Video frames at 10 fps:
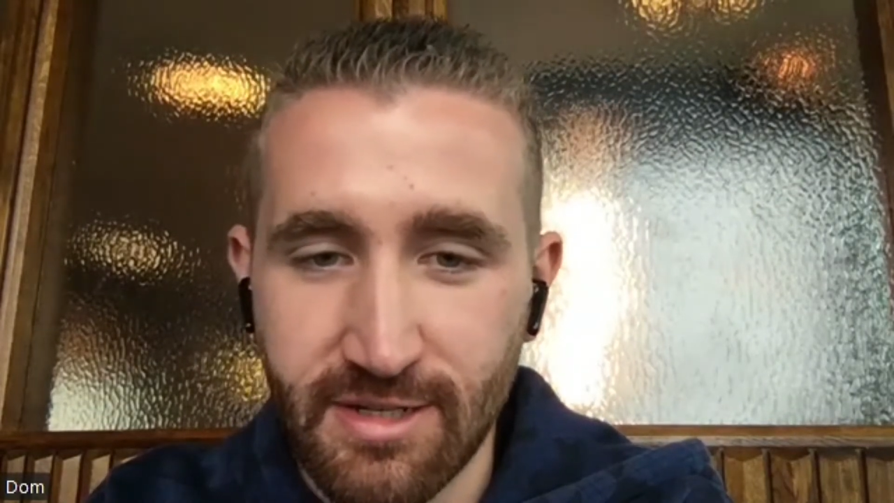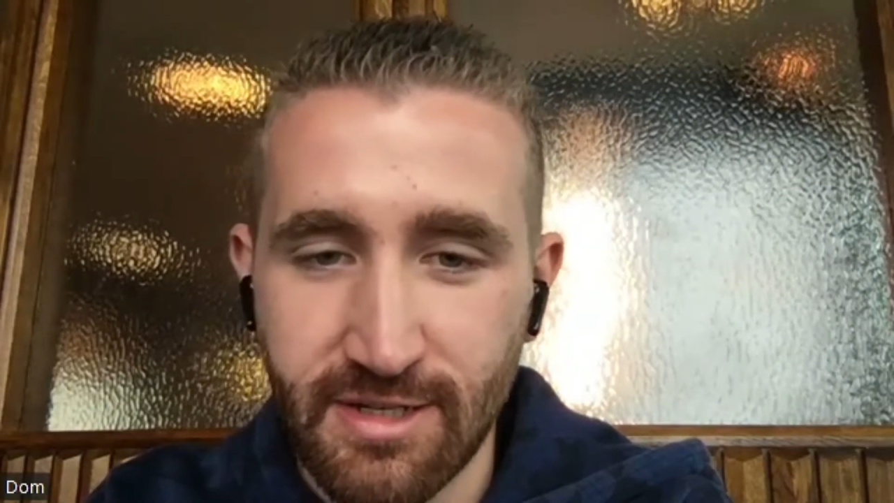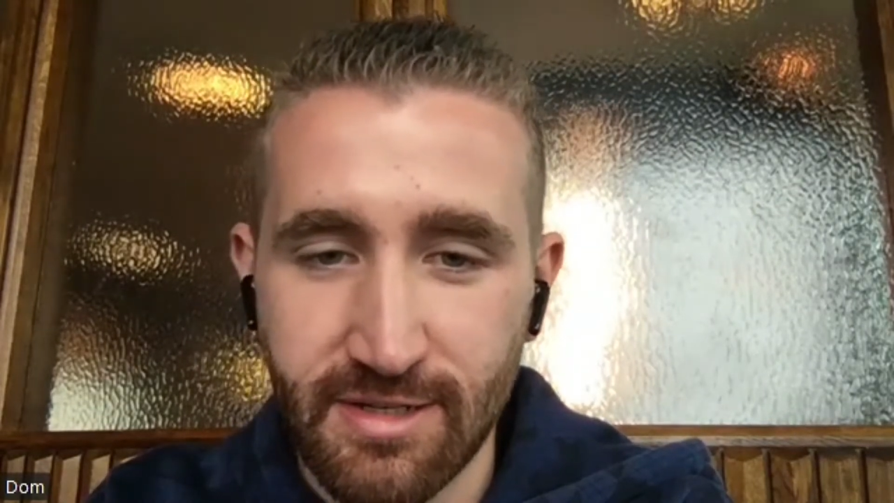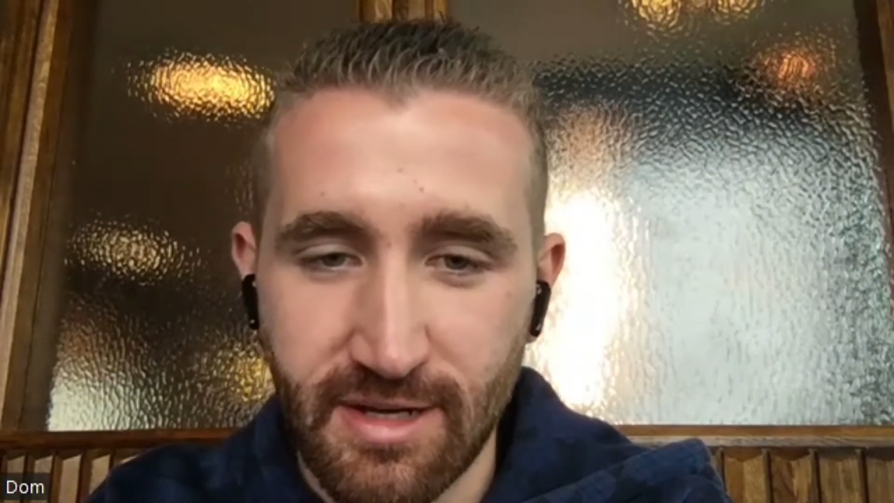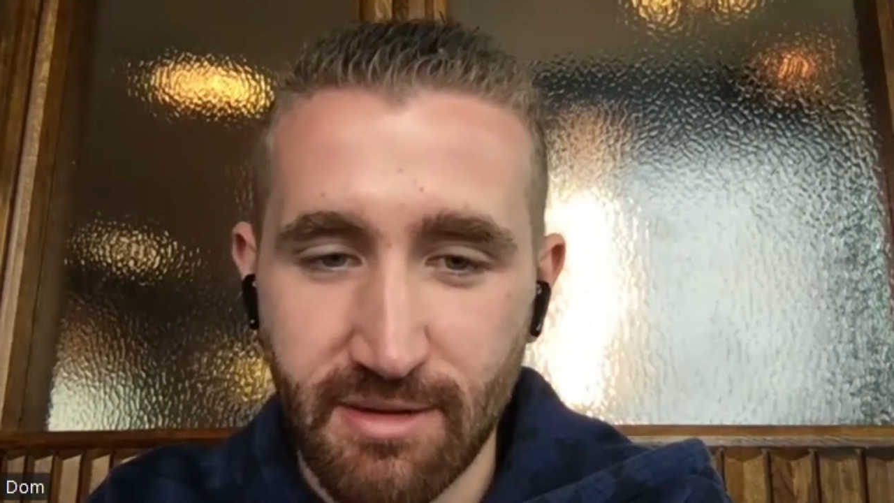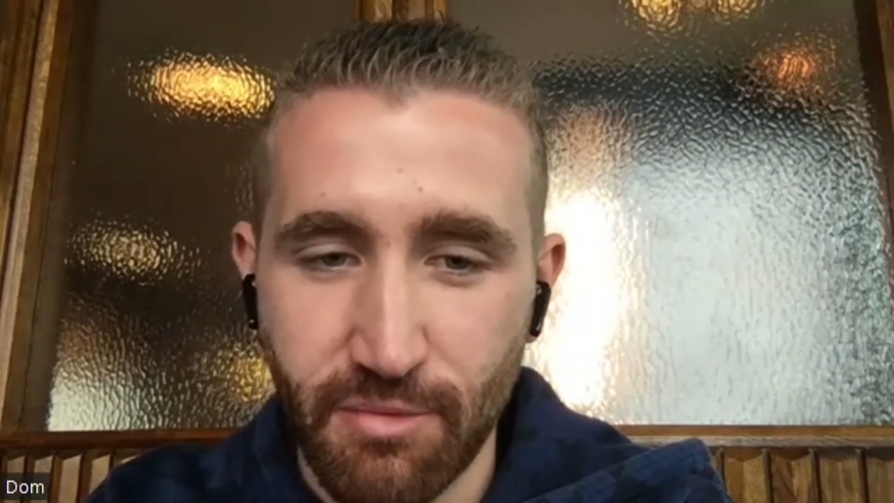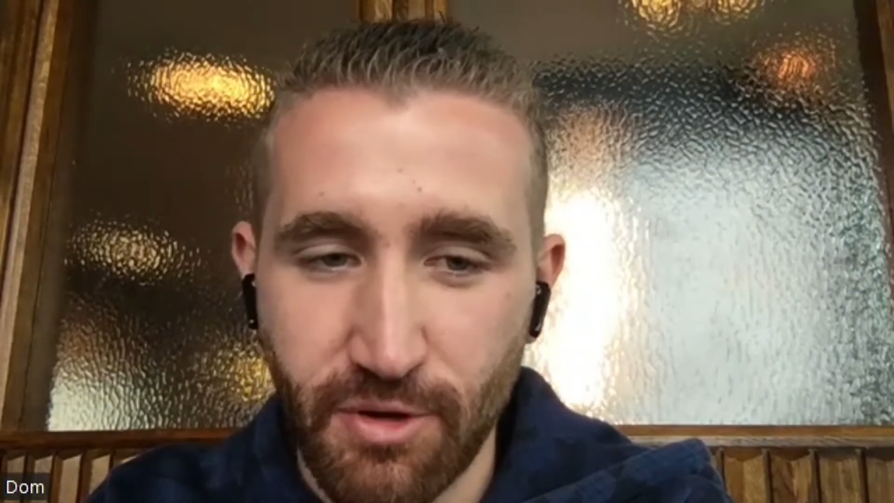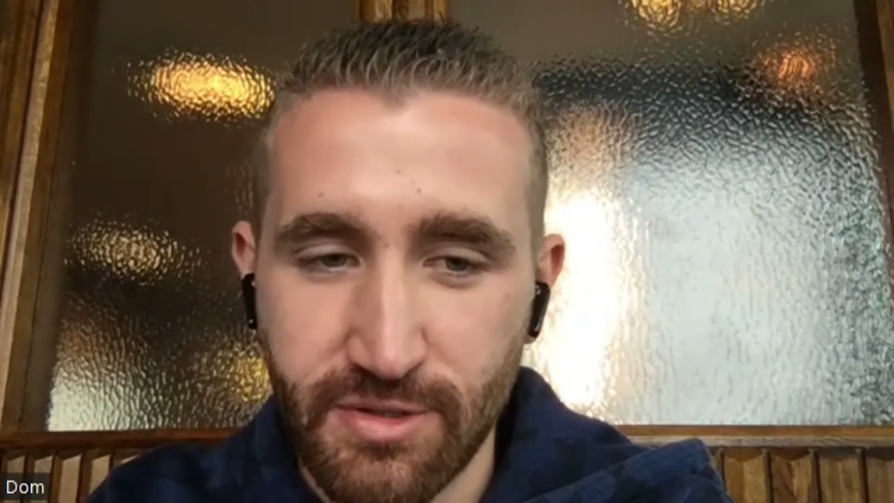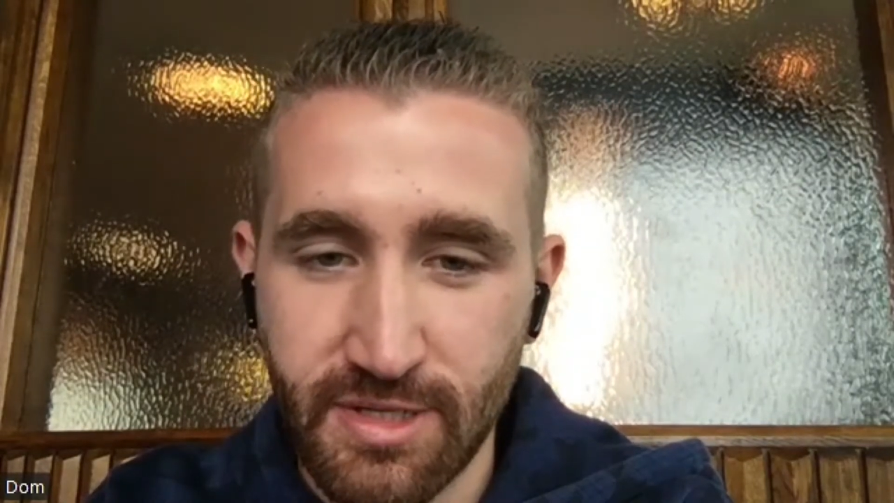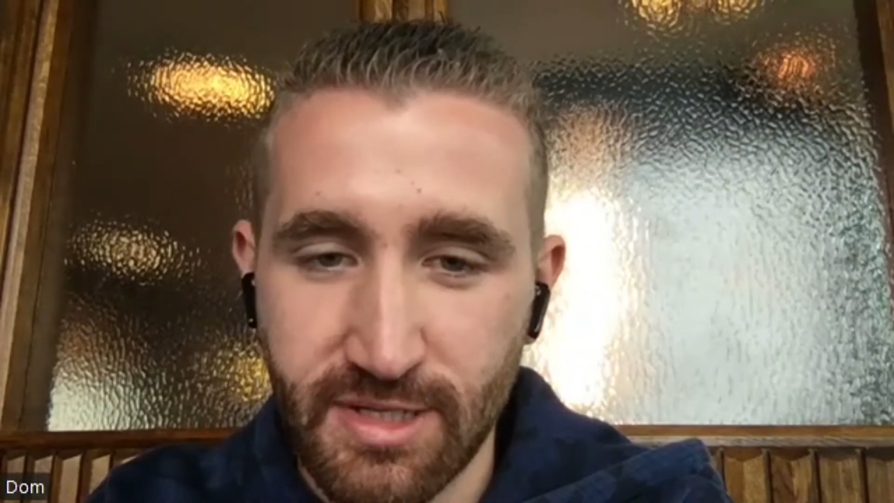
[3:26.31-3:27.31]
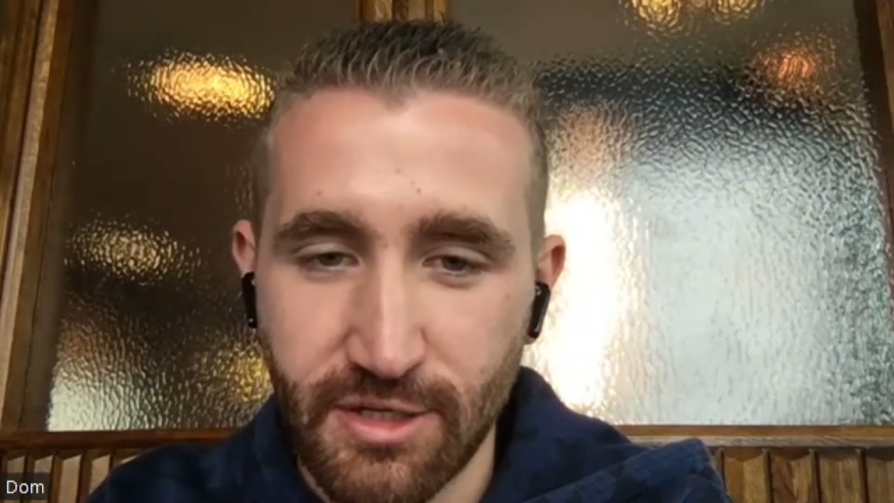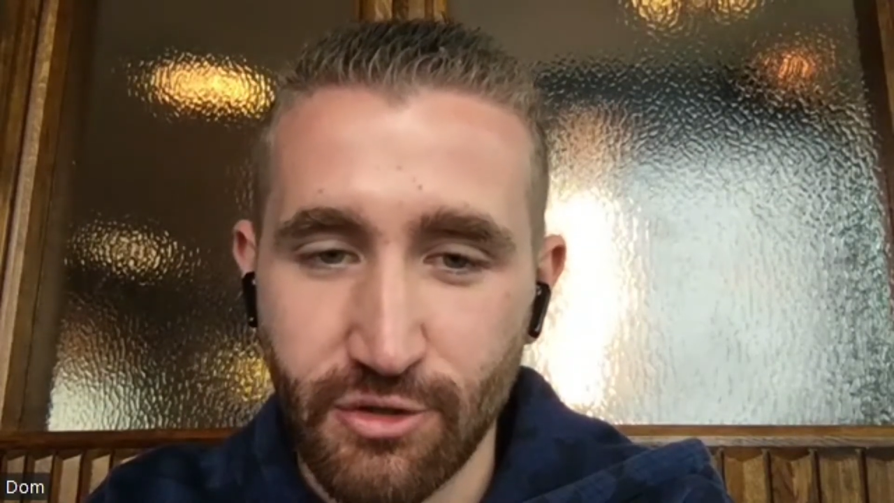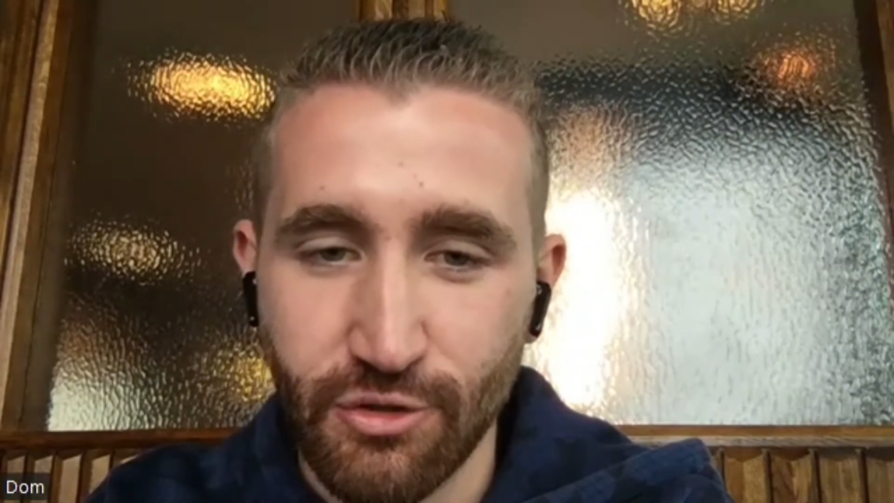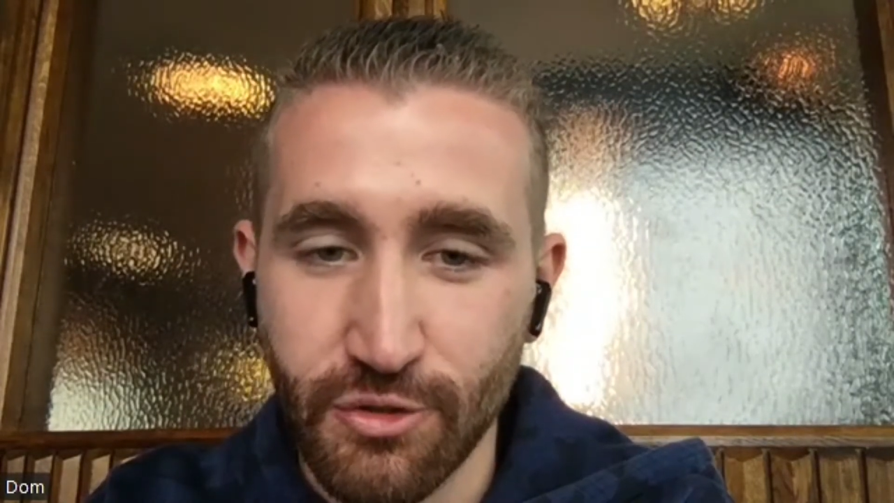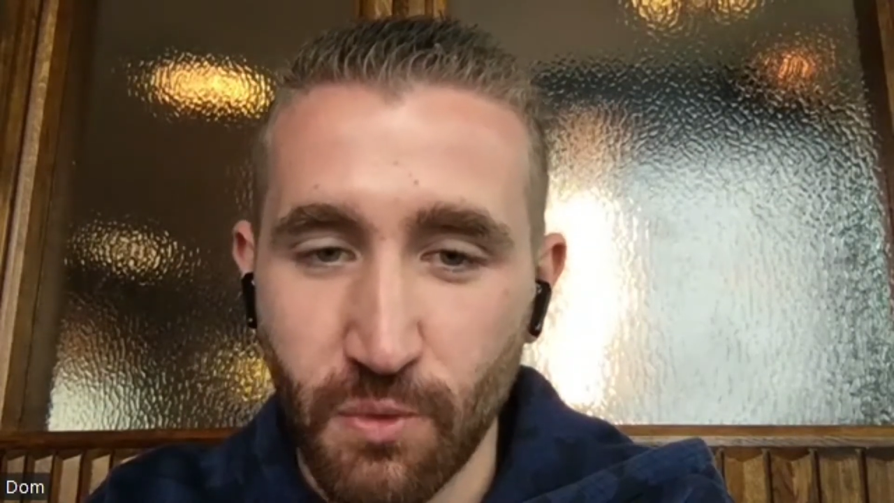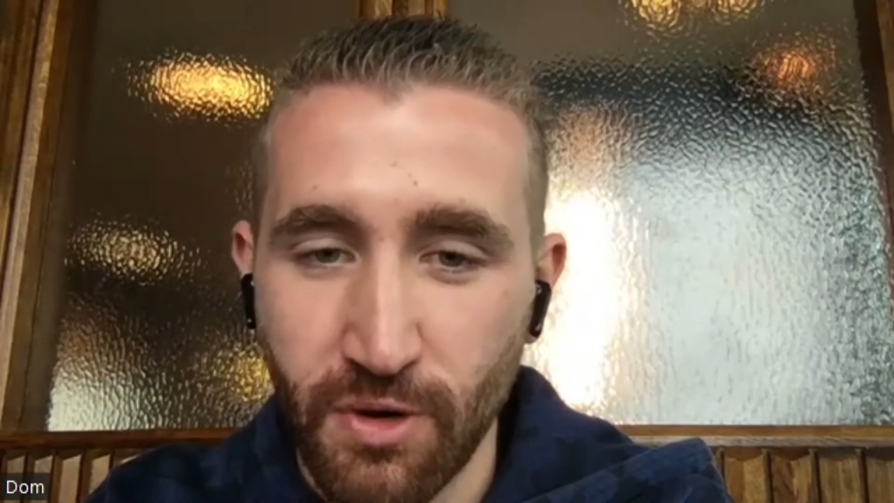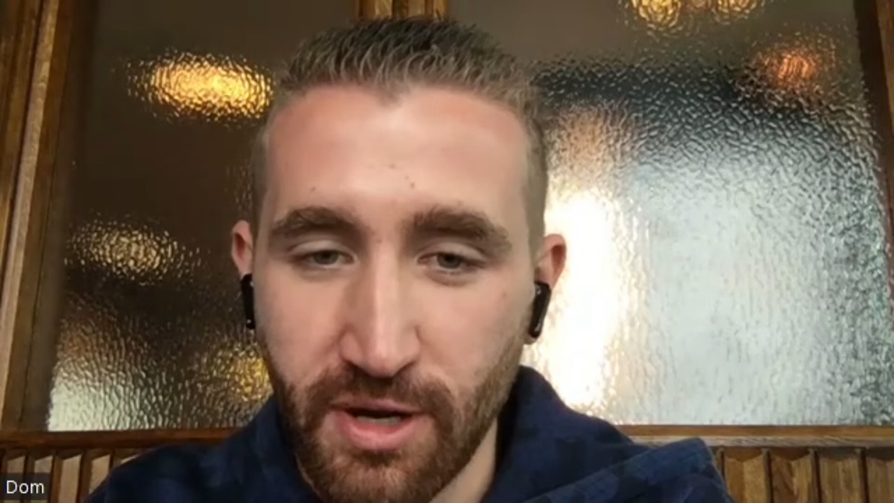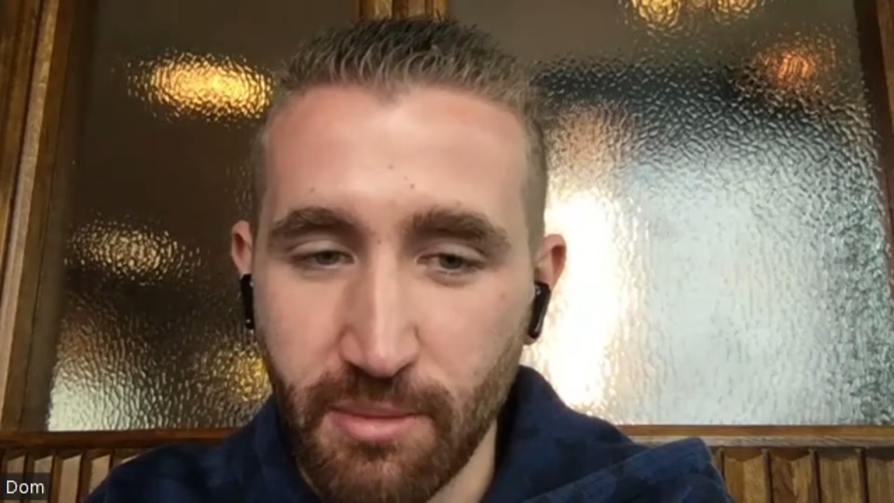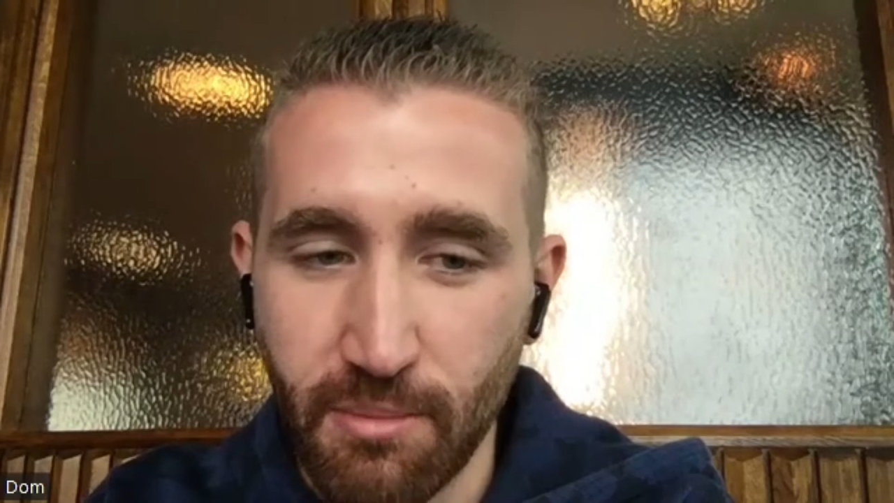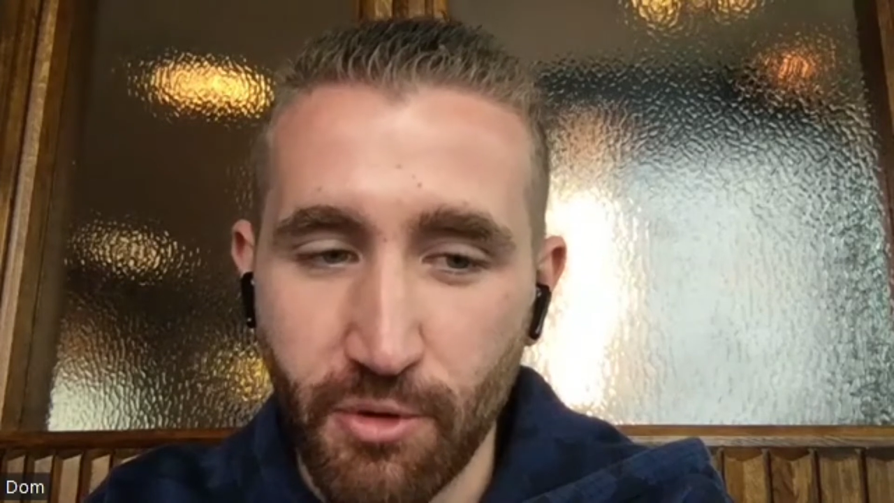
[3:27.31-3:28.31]
the design process and does want
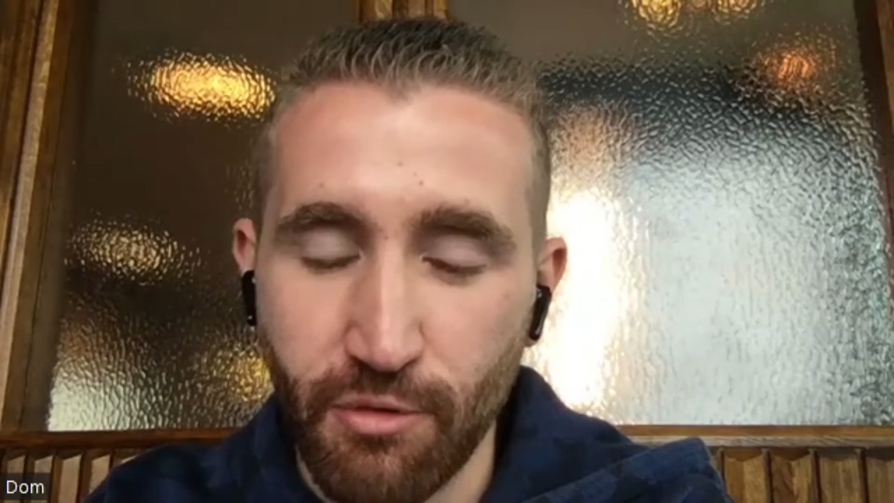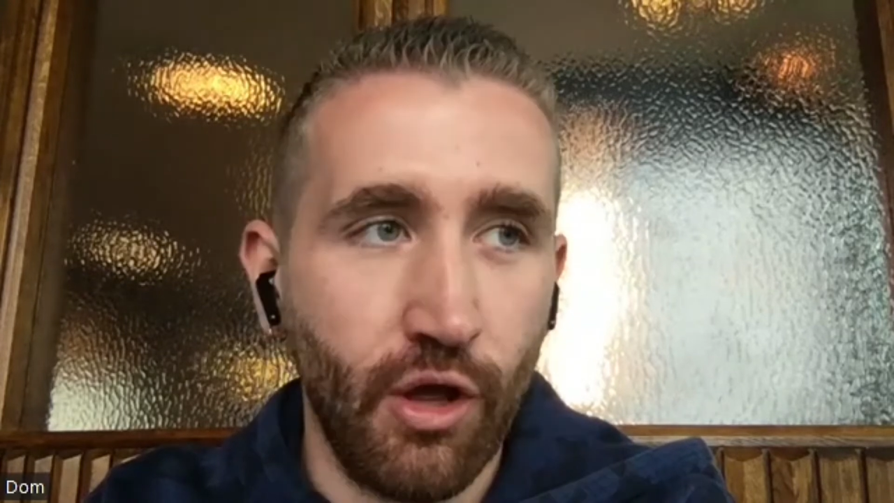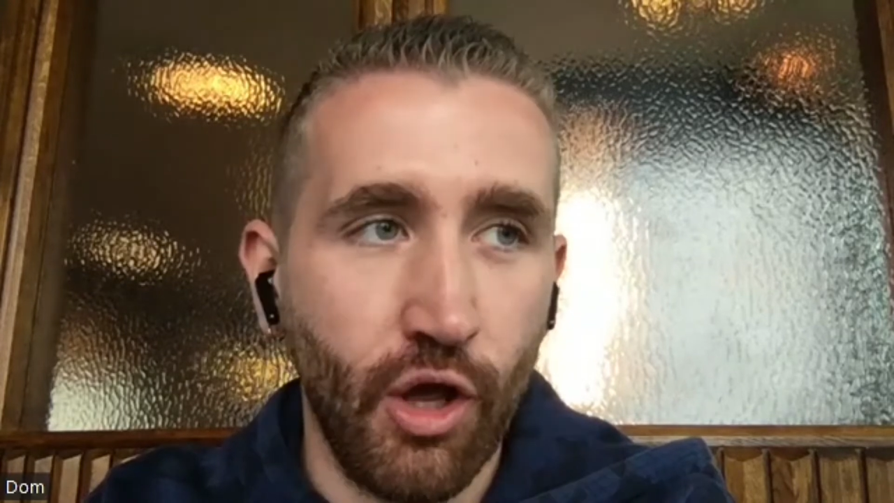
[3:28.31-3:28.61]
input.